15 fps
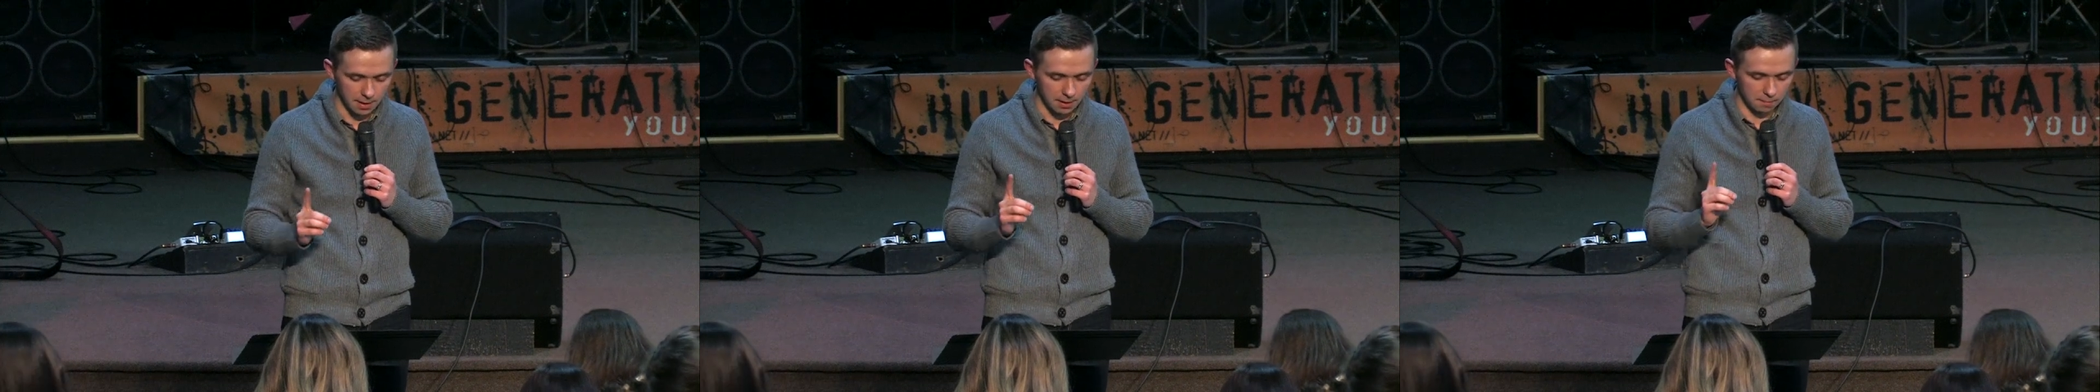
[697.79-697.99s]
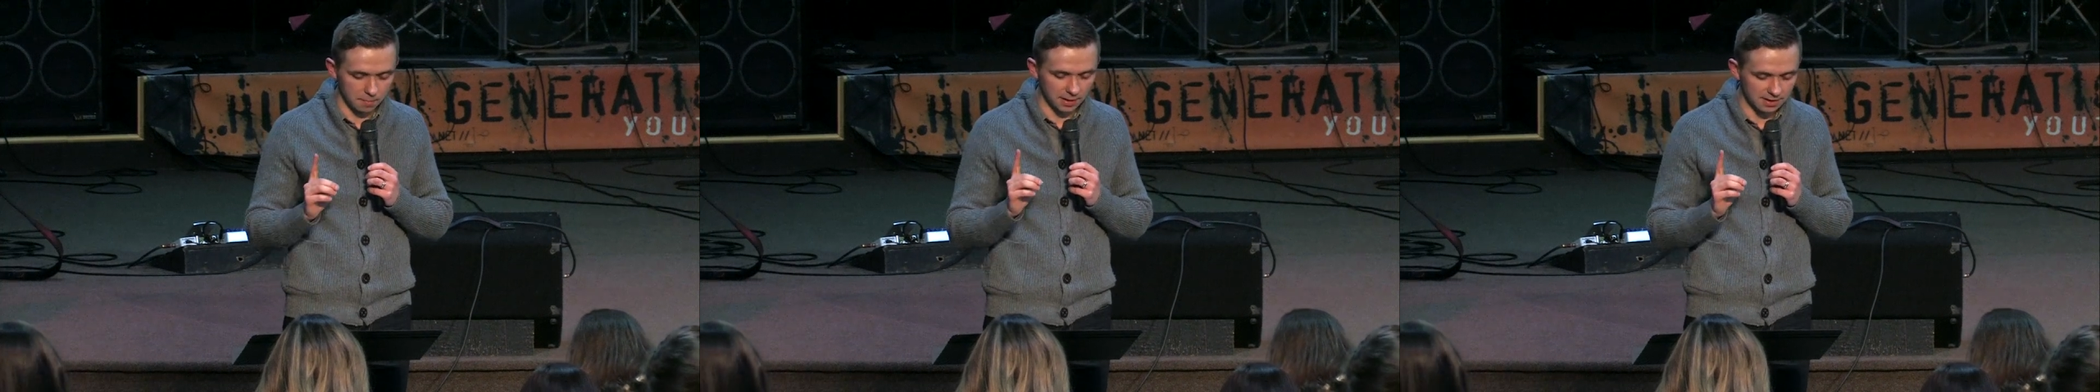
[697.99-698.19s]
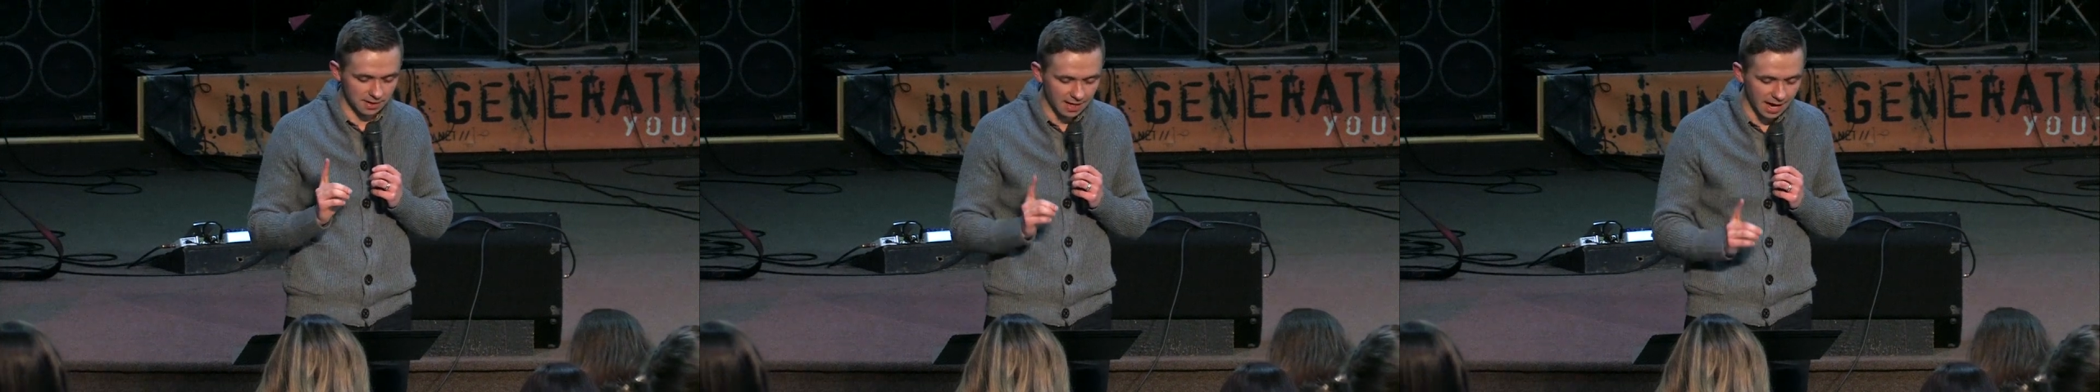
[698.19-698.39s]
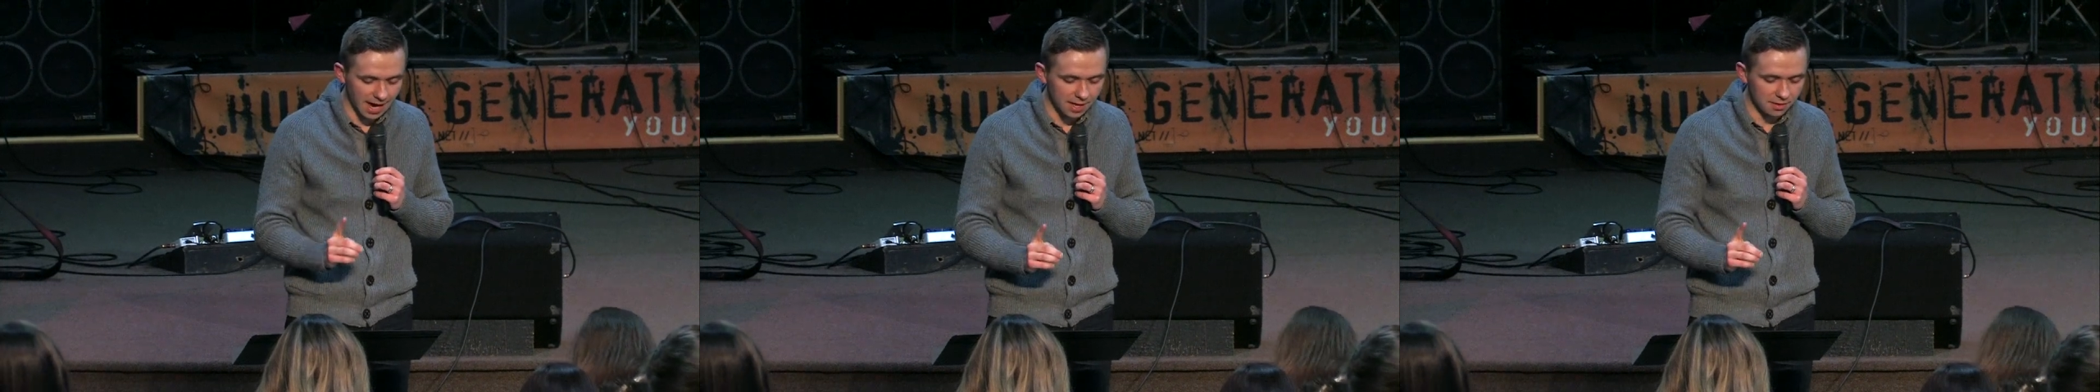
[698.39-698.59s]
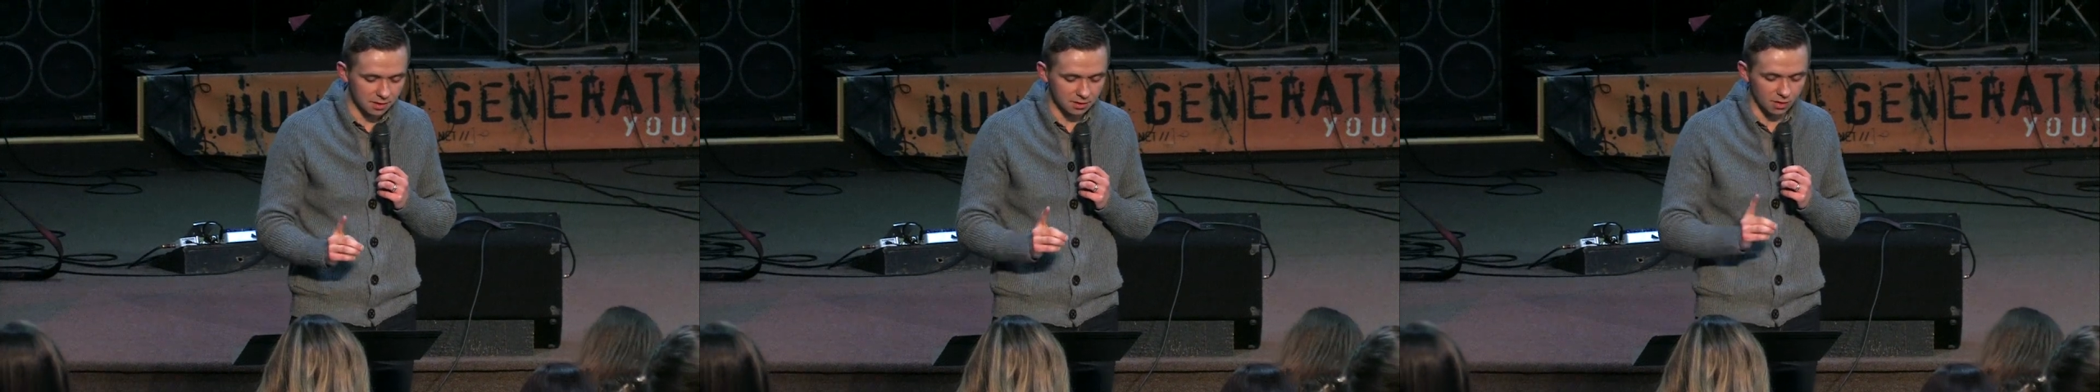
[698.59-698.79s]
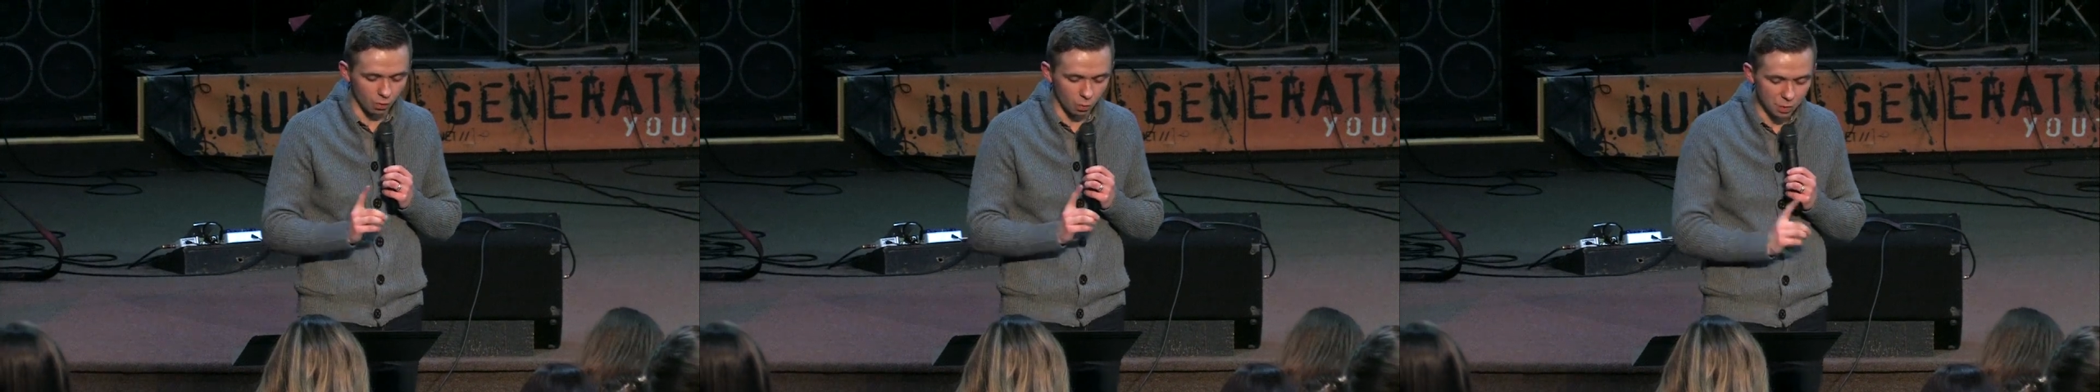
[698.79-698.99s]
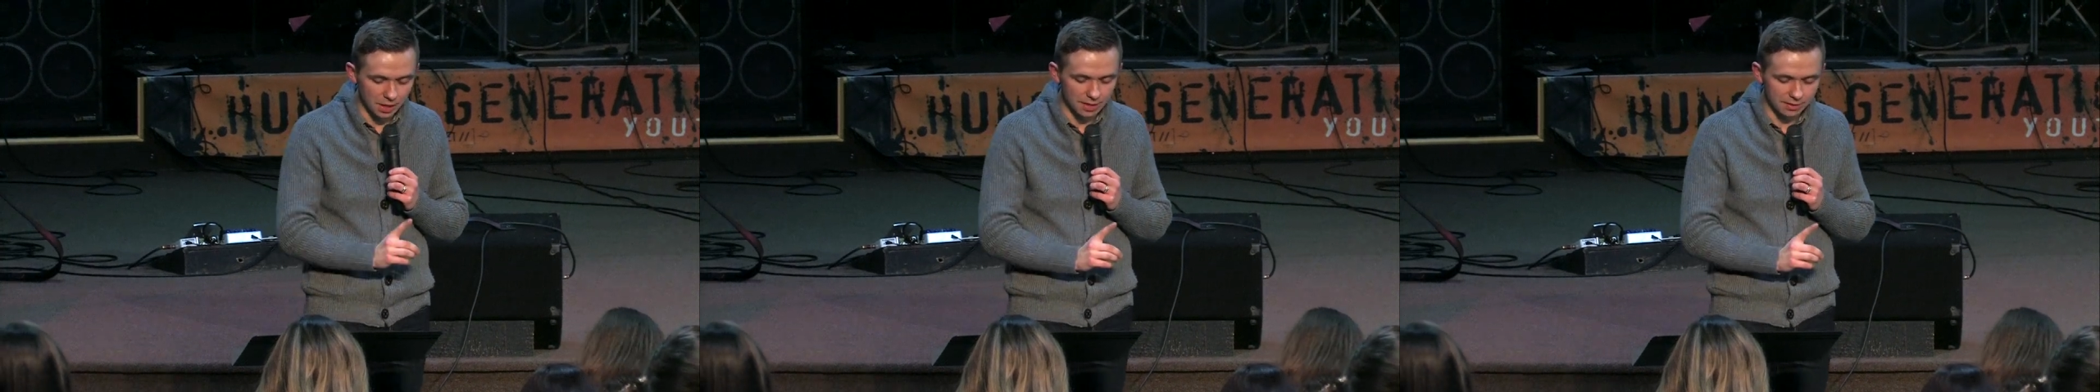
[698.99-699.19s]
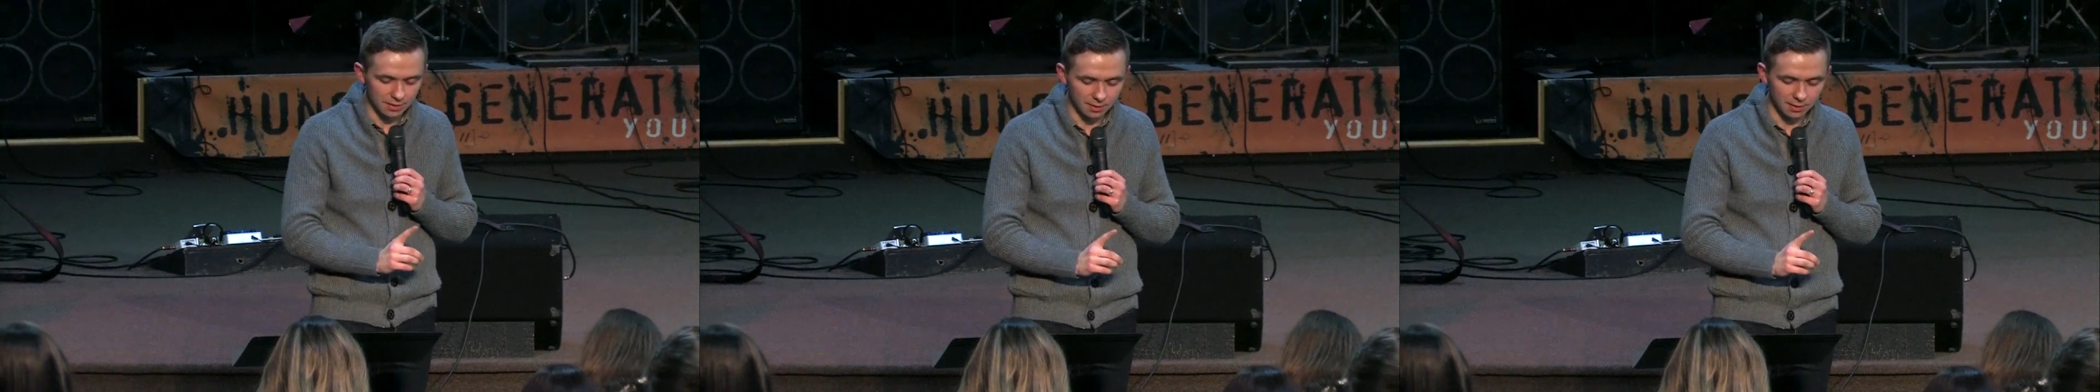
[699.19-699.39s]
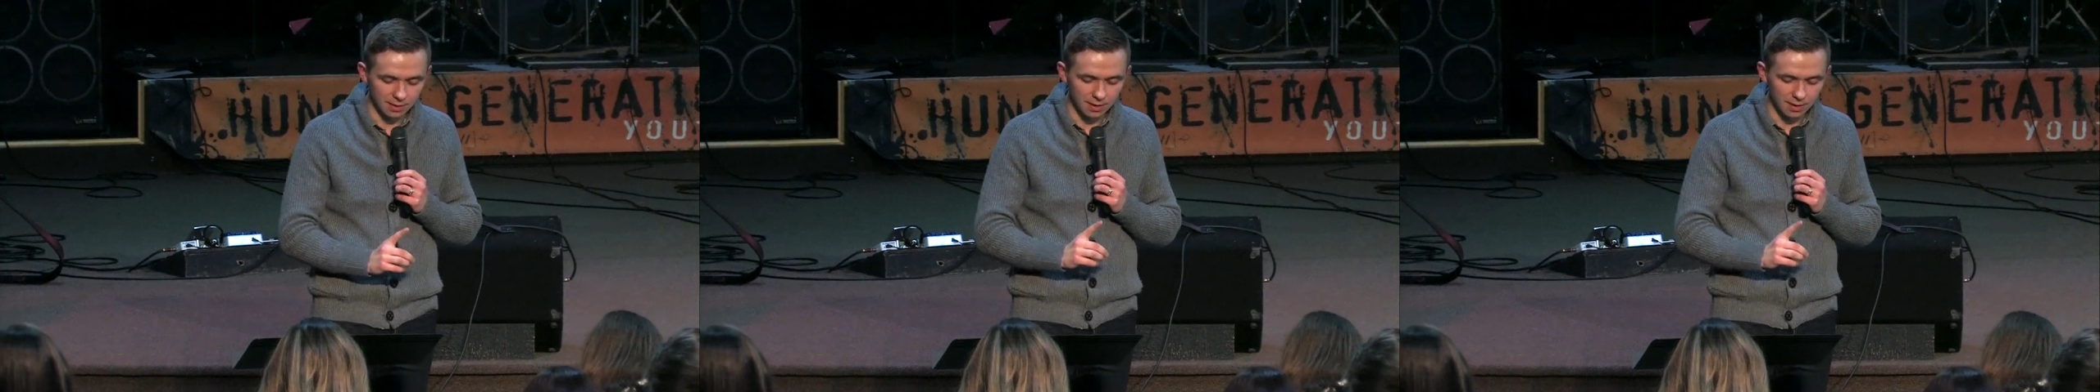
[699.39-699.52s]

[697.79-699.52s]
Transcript: but gather the wheat